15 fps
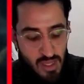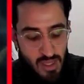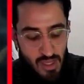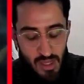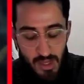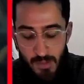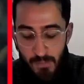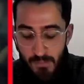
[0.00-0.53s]

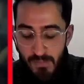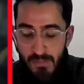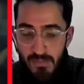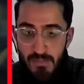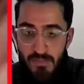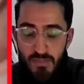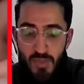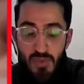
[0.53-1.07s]
Um,
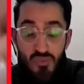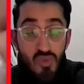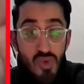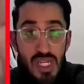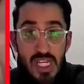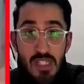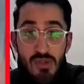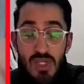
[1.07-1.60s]

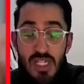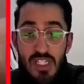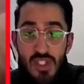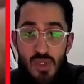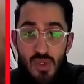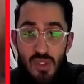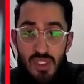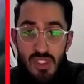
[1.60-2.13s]
Really, really
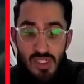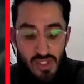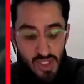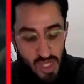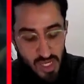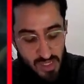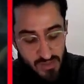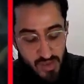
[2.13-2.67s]
enjoyed
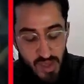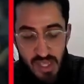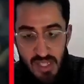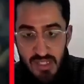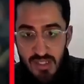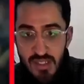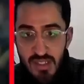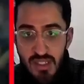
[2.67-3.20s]
Shining
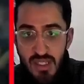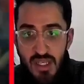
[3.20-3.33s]
Fates.